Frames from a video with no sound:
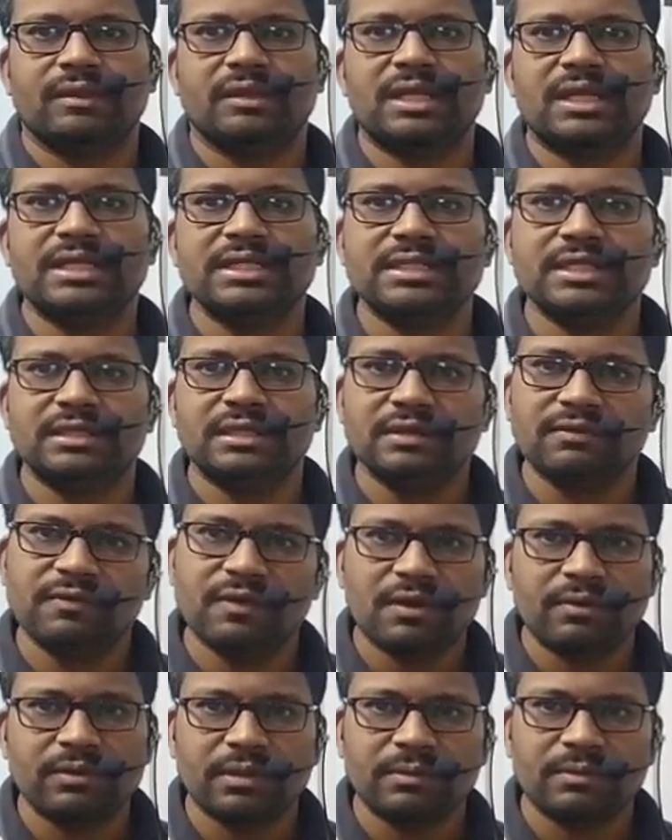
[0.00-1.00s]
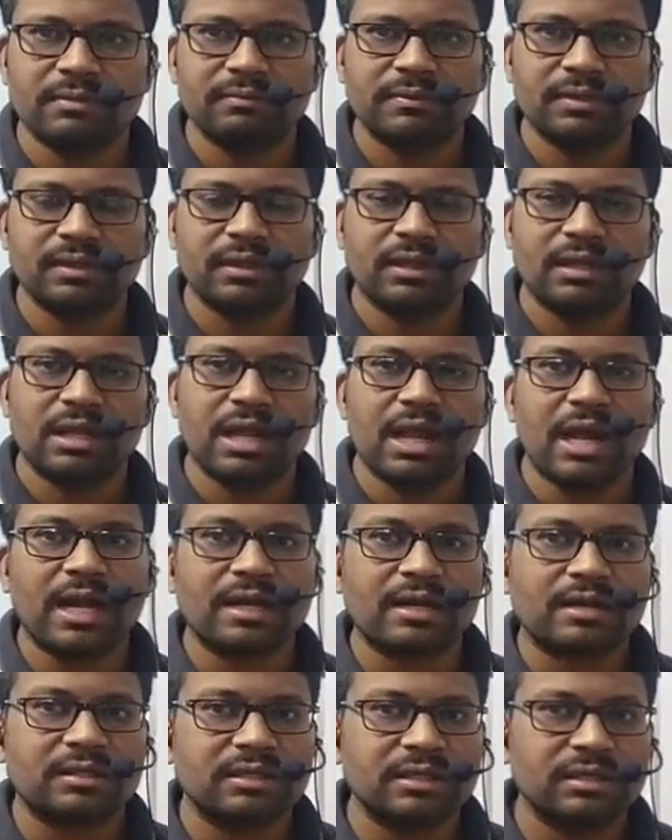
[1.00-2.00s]
That is the thing we have to remember.
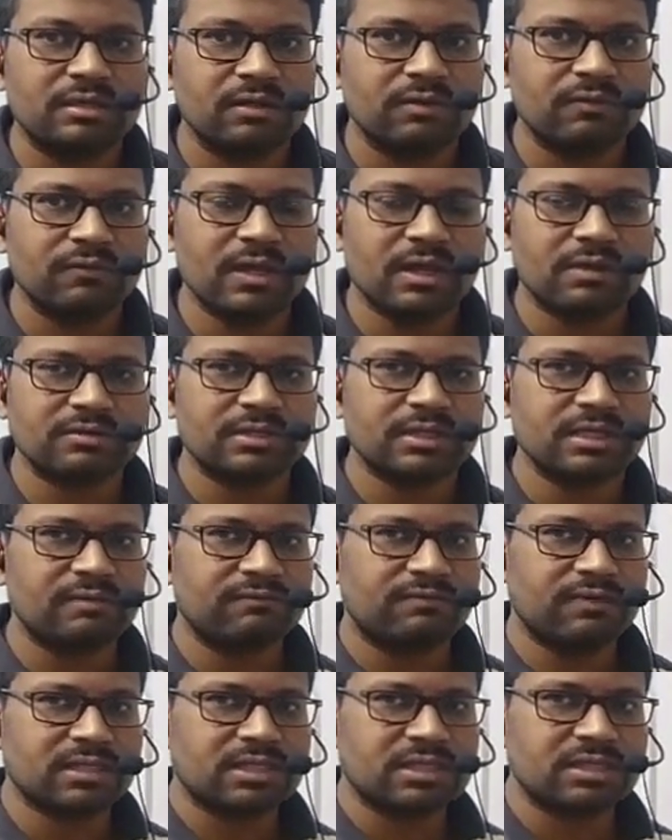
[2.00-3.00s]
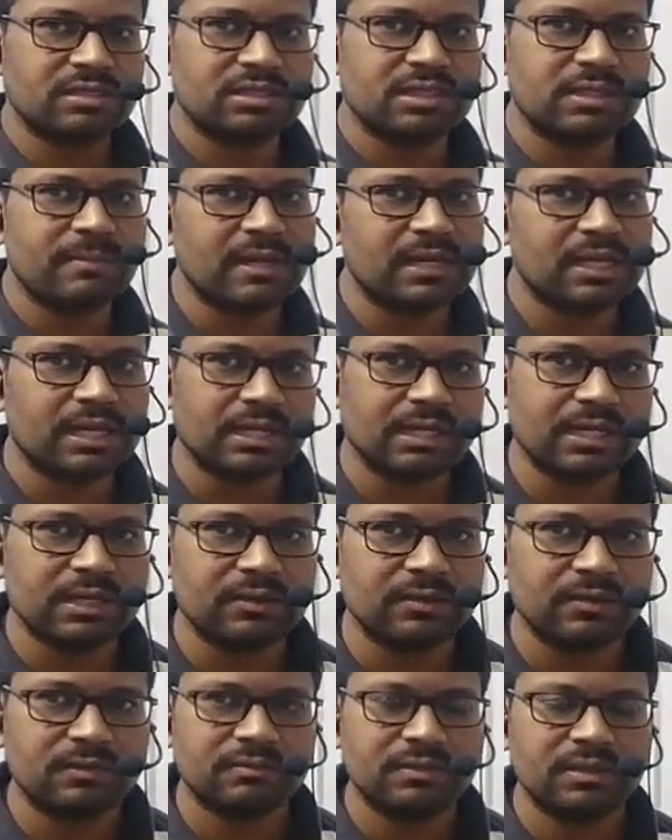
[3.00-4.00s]
Under that, we have seen first symmetrical
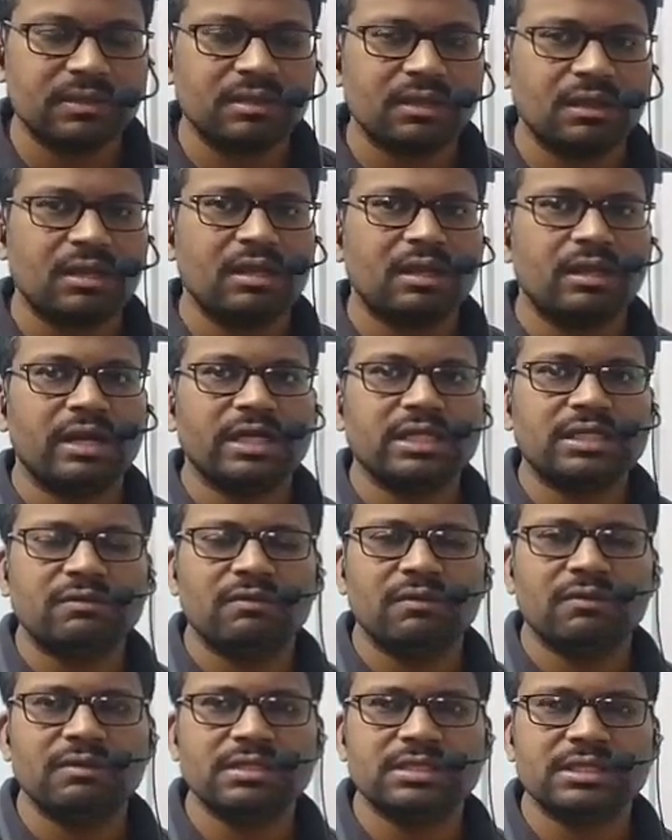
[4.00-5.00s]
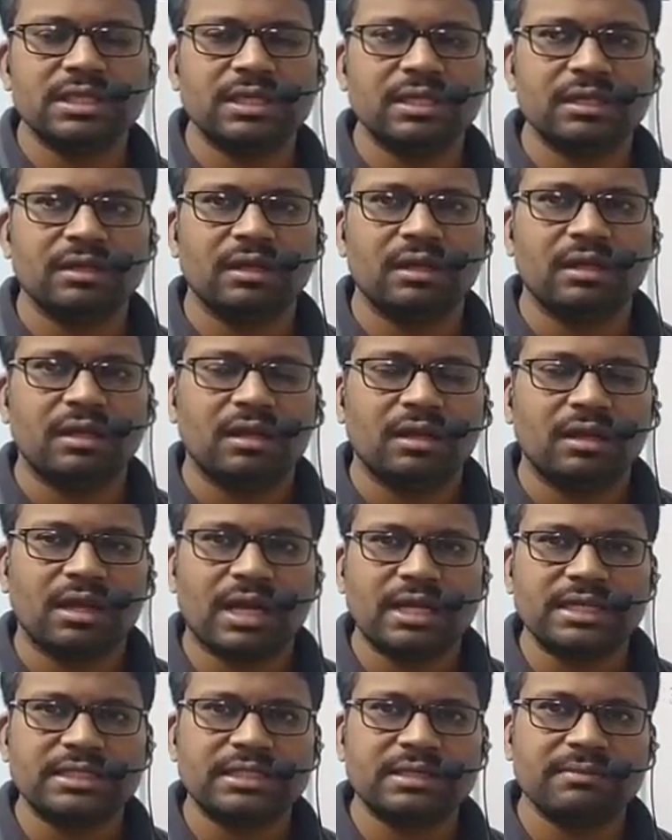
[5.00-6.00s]
ketone. No? Next, we will see
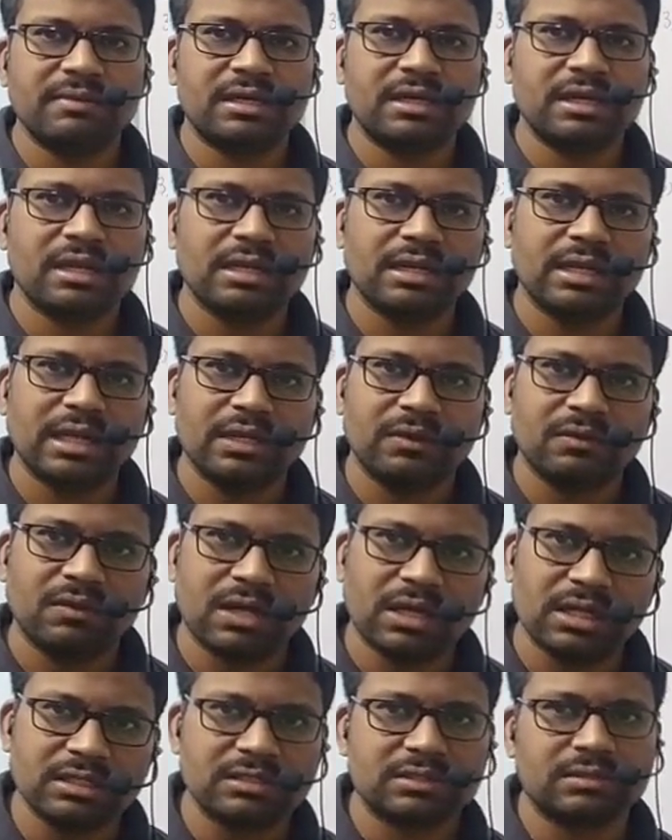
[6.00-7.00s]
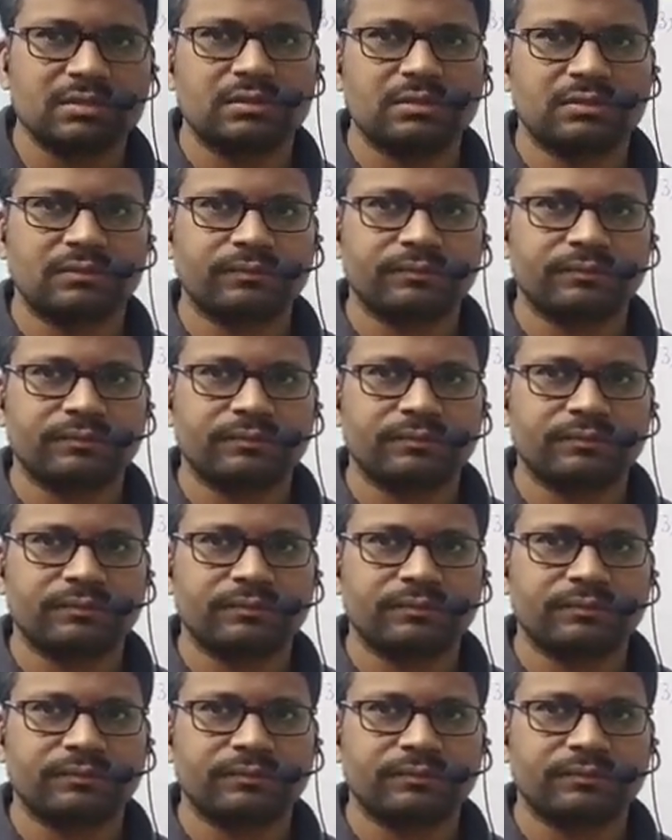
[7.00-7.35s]
unsymmetrical ketone also.